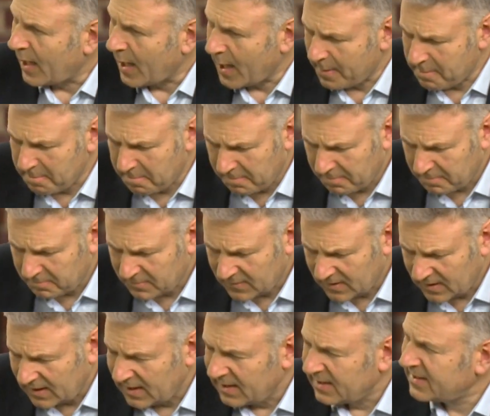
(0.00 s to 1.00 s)

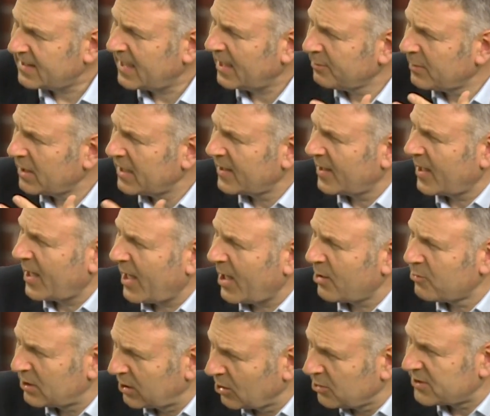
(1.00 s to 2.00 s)
Tell me
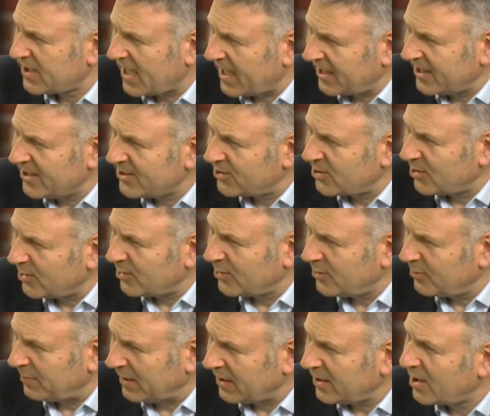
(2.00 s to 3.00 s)
how close that is
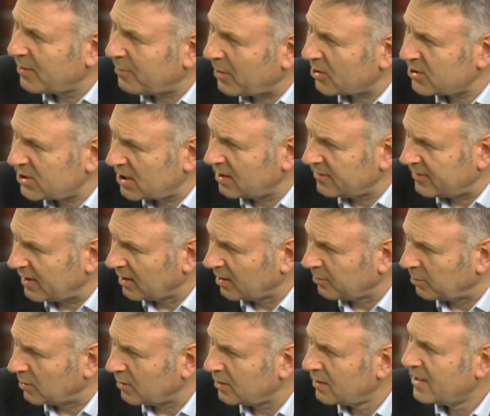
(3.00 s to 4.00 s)
to being commercially
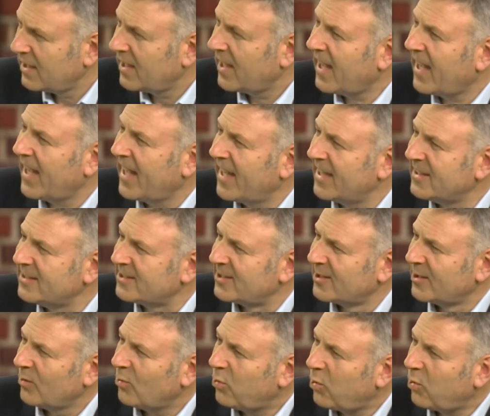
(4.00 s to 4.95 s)
available and